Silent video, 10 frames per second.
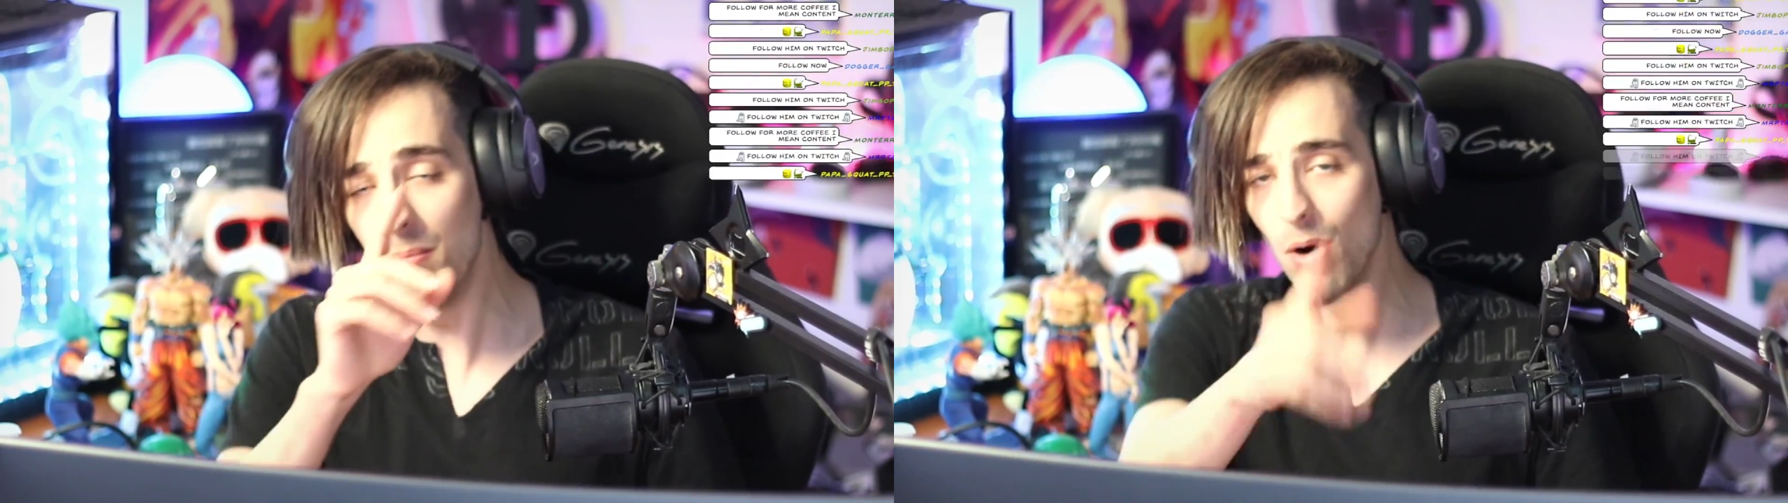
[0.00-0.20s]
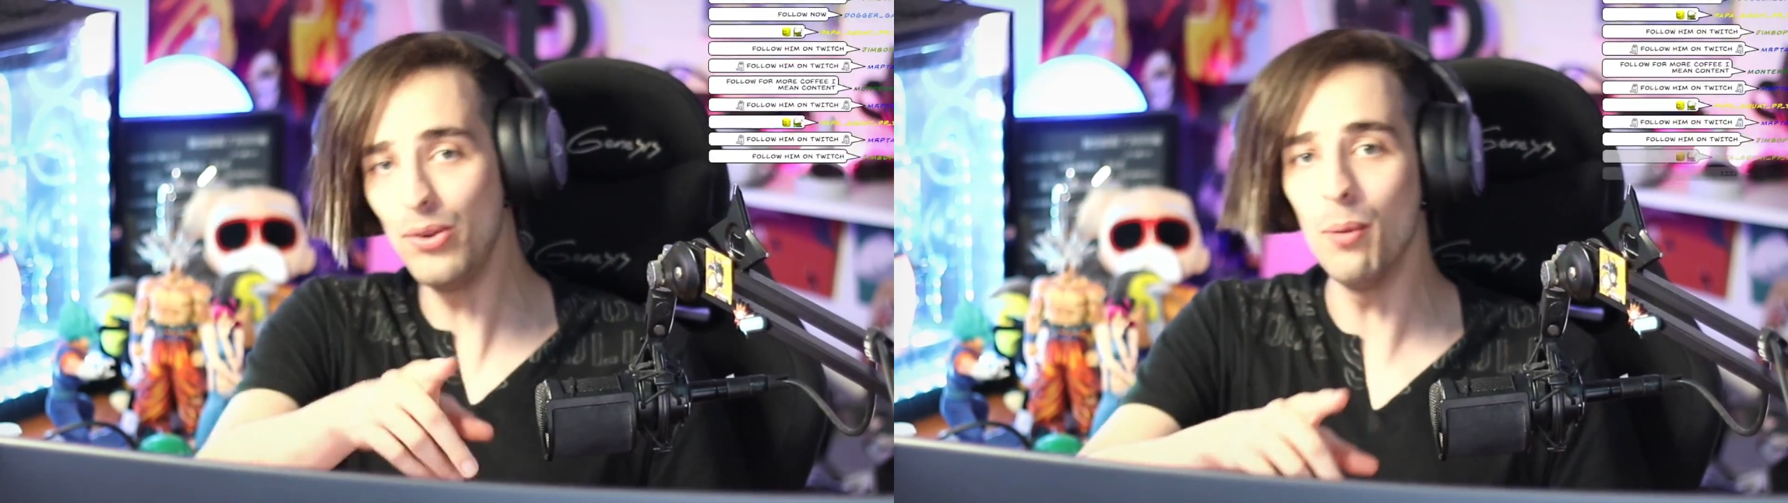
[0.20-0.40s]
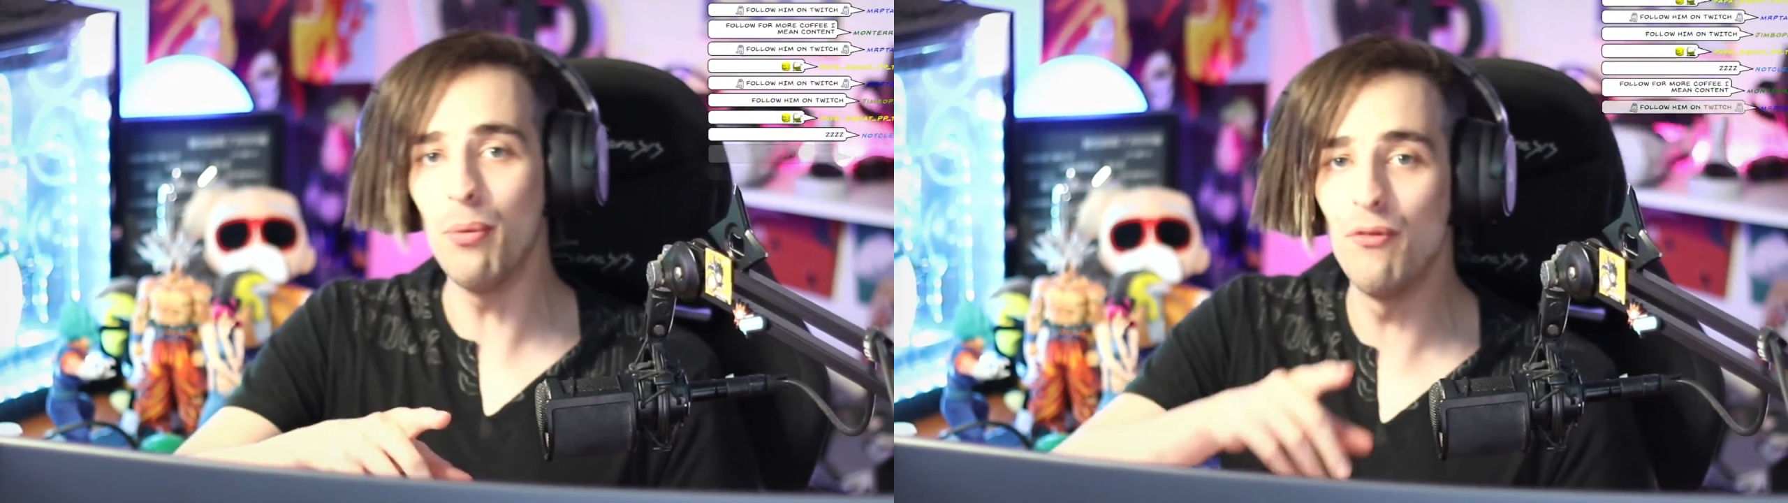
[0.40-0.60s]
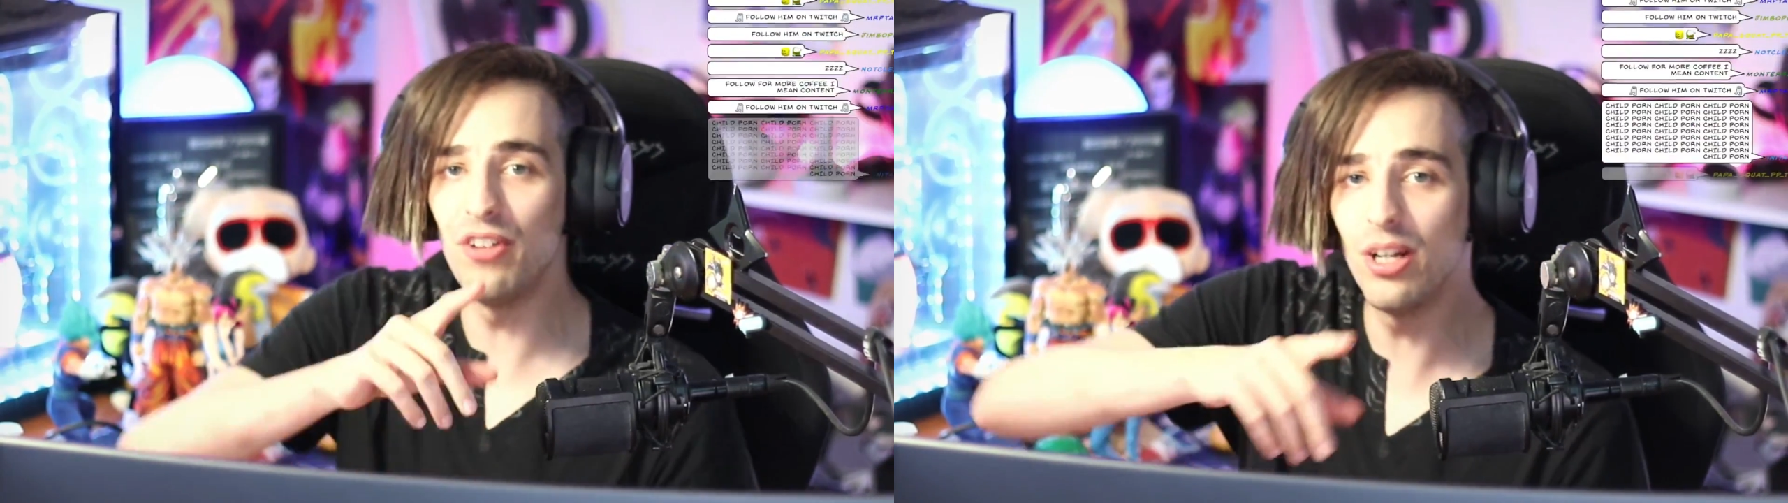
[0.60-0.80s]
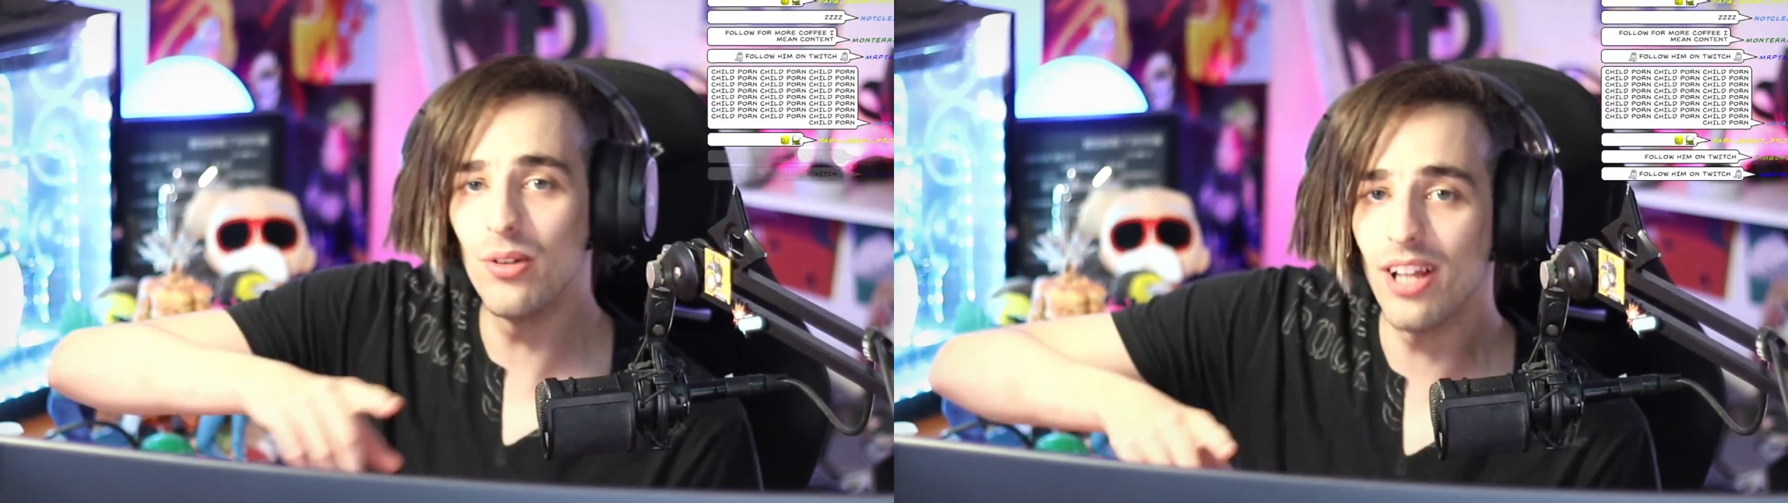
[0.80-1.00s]
multiple
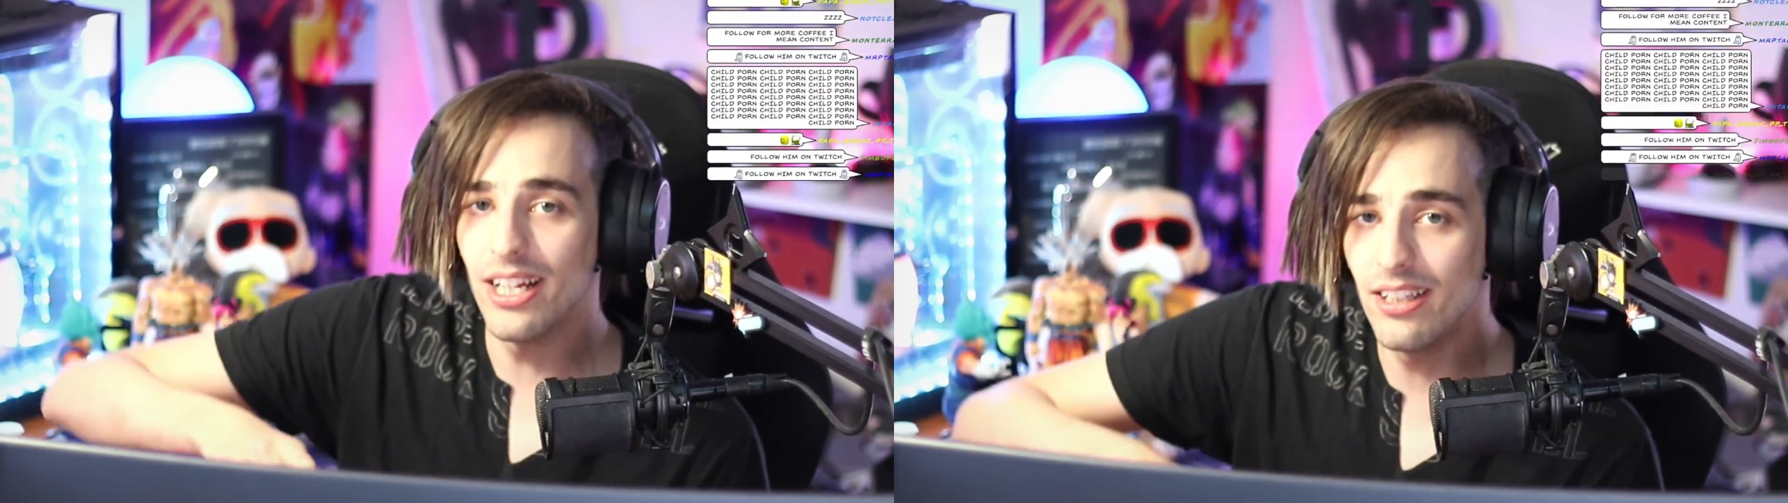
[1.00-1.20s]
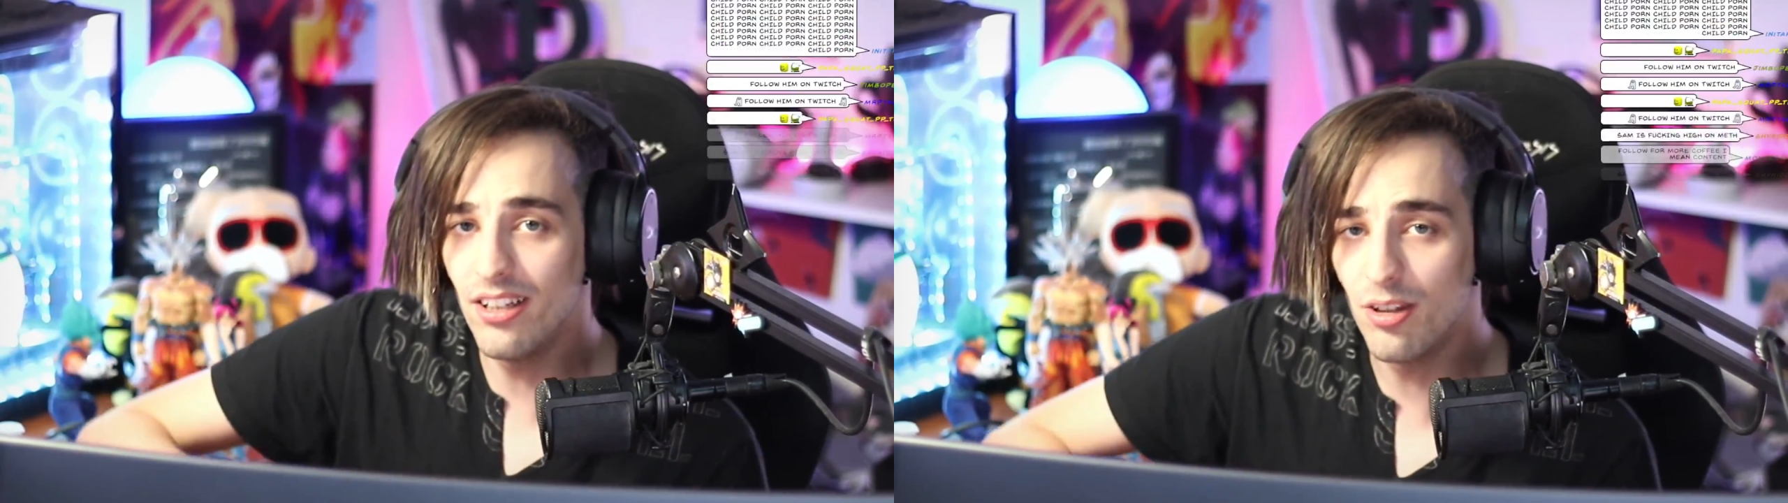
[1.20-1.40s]
videos like these